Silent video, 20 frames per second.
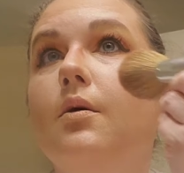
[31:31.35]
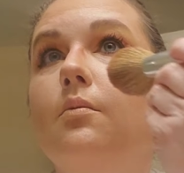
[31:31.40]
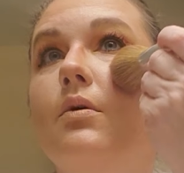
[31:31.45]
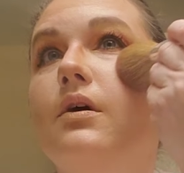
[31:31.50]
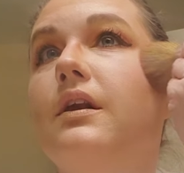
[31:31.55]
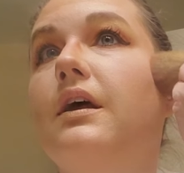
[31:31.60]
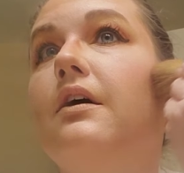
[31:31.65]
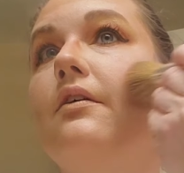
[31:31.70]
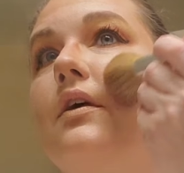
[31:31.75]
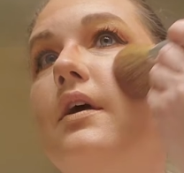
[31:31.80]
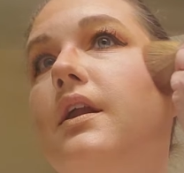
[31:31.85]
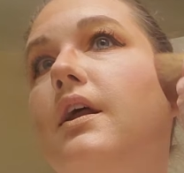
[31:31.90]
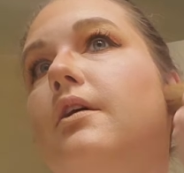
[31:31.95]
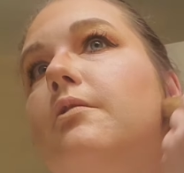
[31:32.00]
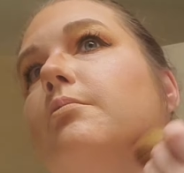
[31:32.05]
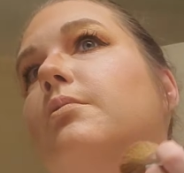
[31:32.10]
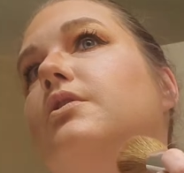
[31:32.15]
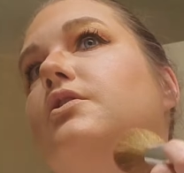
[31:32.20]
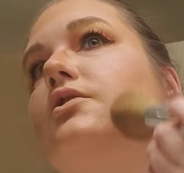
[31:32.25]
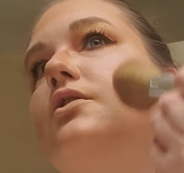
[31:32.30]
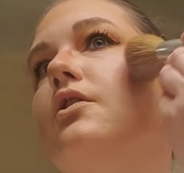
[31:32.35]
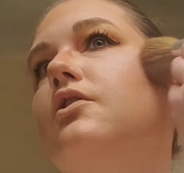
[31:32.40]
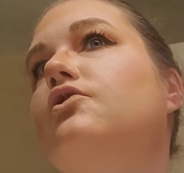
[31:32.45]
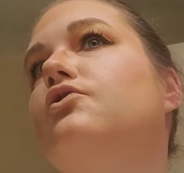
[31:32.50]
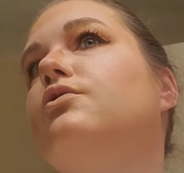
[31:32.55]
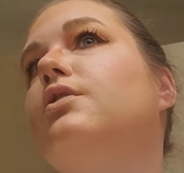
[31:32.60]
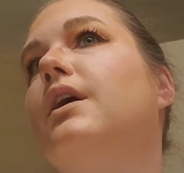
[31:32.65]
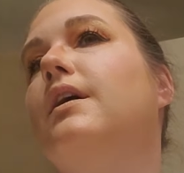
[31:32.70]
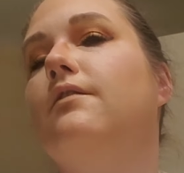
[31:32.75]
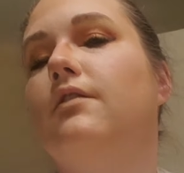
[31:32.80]
But now that I
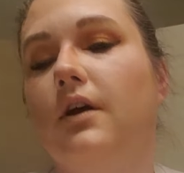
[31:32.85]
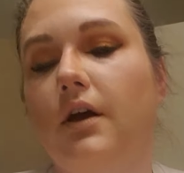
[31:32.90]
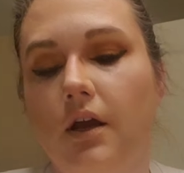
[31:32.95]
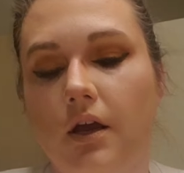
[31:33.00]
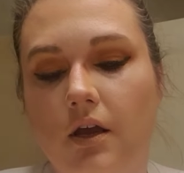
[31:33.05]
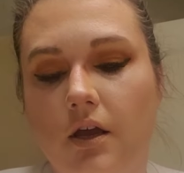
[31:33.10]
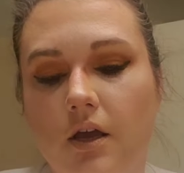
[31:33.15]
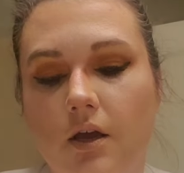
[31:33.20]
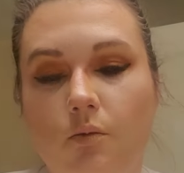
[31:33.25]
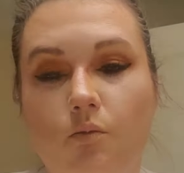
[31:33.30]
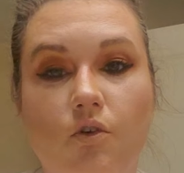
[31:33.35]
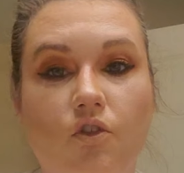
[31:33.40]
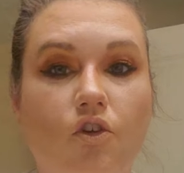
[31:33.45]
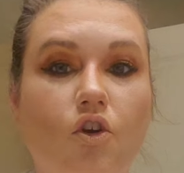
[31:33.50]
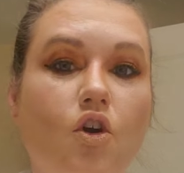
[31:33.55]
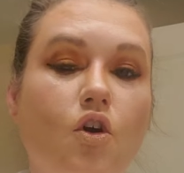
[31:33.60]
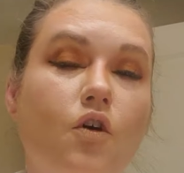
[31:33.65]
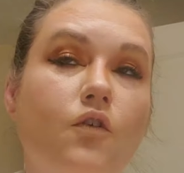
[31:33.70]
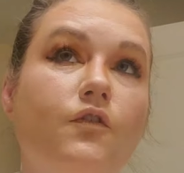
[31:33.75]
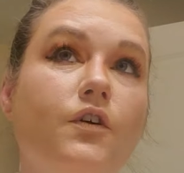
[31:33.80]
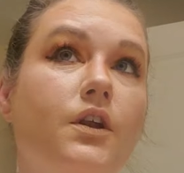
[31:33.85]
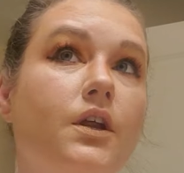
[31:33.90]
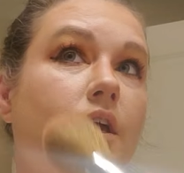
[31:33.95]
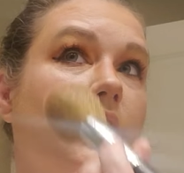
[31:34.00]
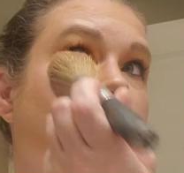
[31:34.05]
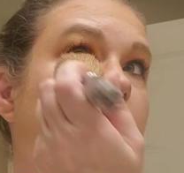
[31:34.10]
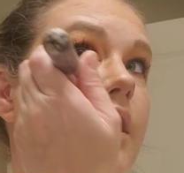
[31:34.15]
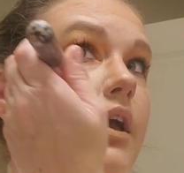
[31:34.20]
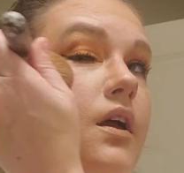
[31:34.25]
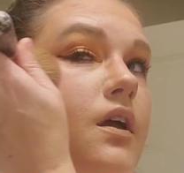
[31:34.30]
started traveling and with COVID
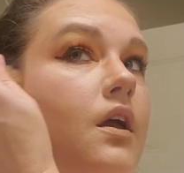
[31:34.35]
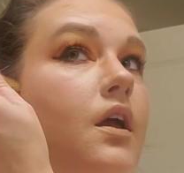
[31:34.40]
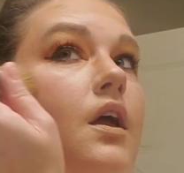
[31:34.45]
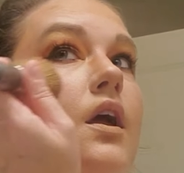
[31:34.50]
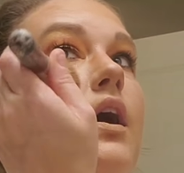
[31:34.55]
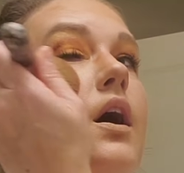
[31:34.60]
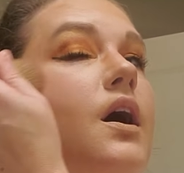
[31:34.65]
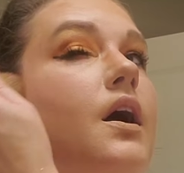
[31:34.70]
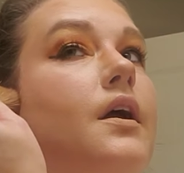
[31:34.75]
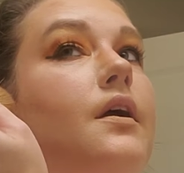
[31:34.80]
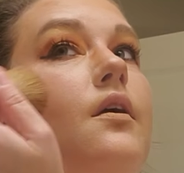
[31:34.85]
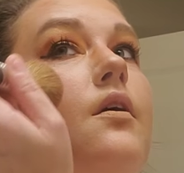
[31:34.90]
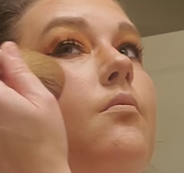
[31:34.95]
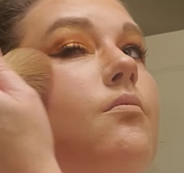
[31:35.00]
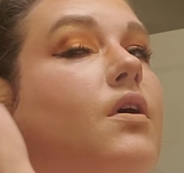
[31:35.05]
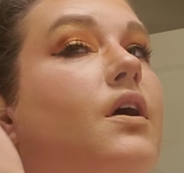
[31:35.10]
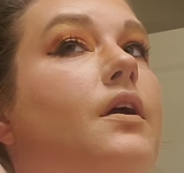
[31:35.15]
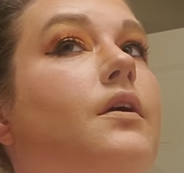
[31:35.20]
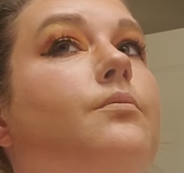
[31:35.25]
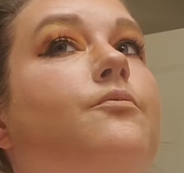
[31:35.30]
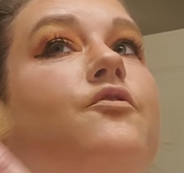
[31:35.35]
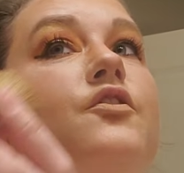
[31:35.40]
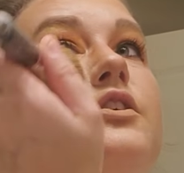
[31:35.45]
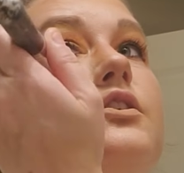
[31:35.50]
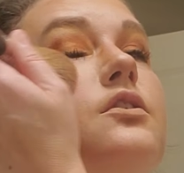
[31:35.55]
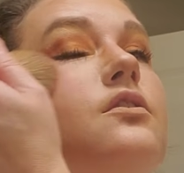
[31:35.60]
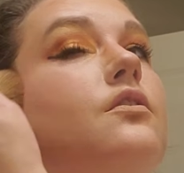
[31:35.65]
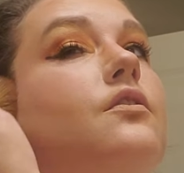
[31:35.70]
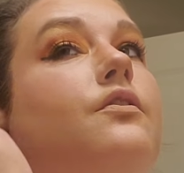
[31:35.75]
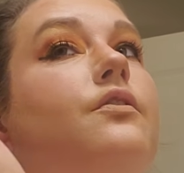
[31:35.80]
hit, my
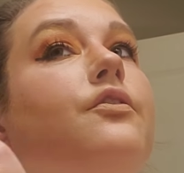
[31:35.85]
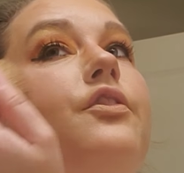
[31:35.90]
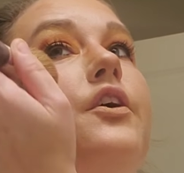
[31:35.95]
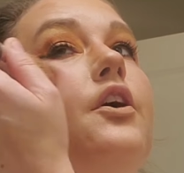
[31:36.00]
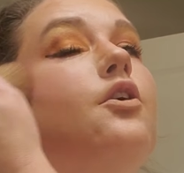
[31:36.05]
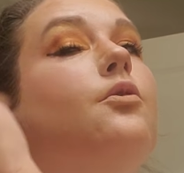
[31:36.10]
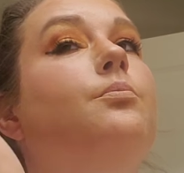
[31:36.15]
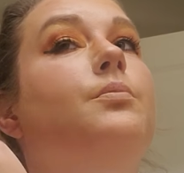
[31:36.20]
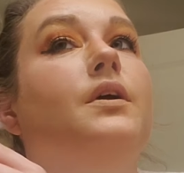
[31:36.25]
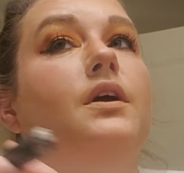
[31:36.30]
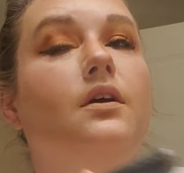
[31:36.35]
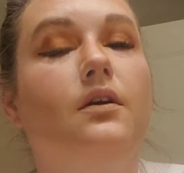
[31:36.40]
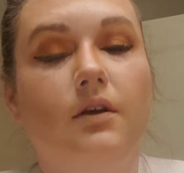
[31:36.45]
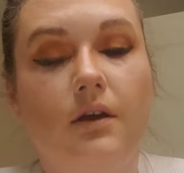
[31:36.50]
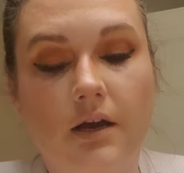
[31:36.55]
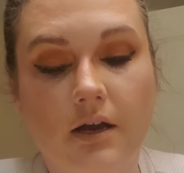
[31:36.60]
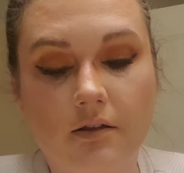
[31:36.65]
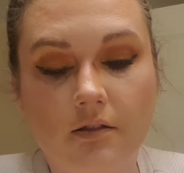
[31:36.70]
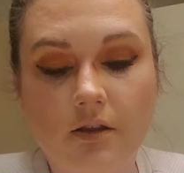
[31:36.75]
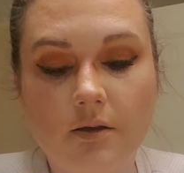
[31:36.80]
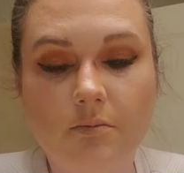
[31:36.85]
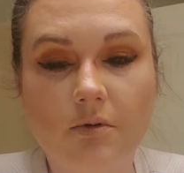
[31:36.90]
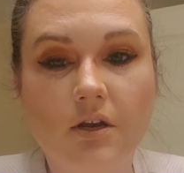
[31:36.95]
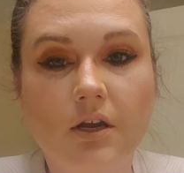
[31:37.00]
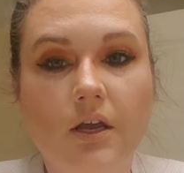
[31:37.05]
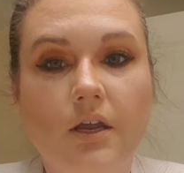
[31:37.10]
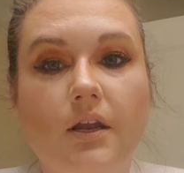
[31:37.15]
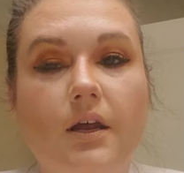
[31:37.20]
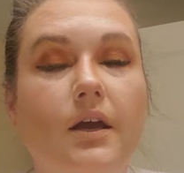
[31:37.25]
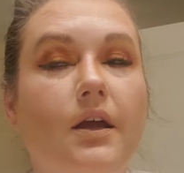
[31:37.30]
physical therapy got
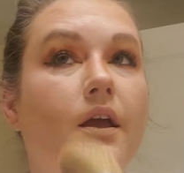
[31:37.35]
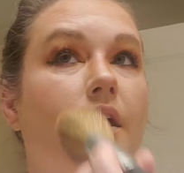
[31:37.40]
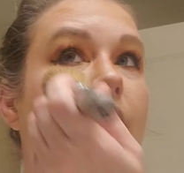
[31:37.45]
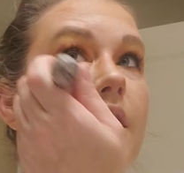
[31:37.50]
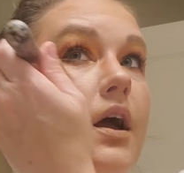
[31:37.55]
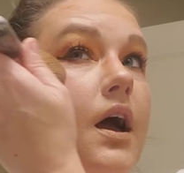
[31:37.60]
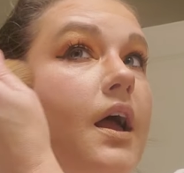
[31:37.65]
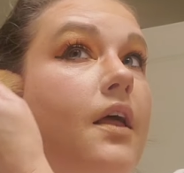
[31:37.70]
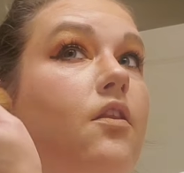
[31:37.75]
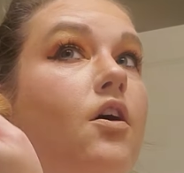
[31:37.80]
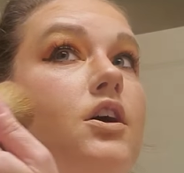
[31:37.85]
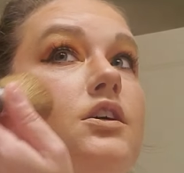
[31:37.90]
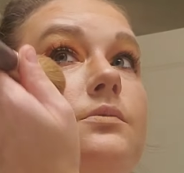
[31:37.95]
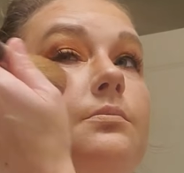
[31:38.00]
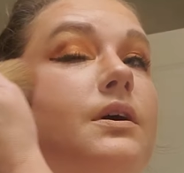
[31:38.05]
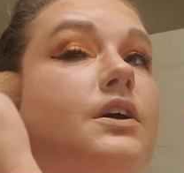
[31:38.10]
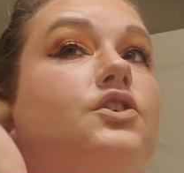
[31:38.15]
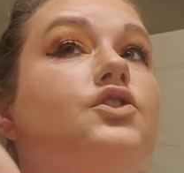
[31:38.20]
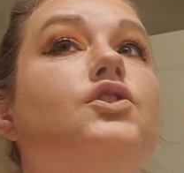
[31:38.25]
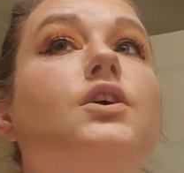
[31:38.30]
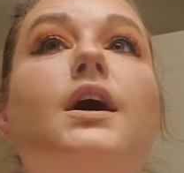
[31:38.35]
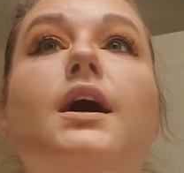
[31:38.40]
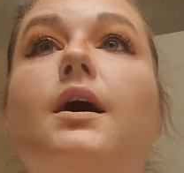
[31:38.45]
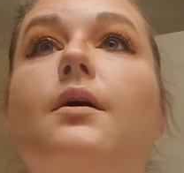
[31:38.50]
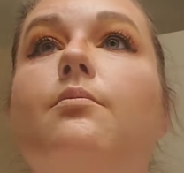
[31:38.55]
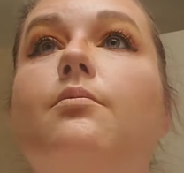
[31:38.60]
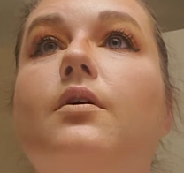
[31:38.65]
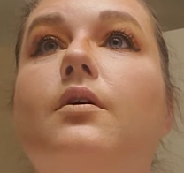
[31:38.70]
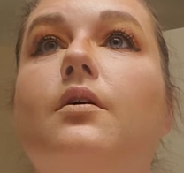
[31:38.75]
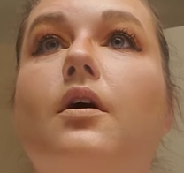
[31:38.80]
limited. I lost my
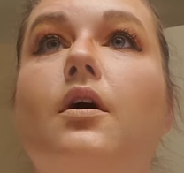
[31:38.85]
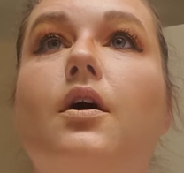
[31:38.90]
job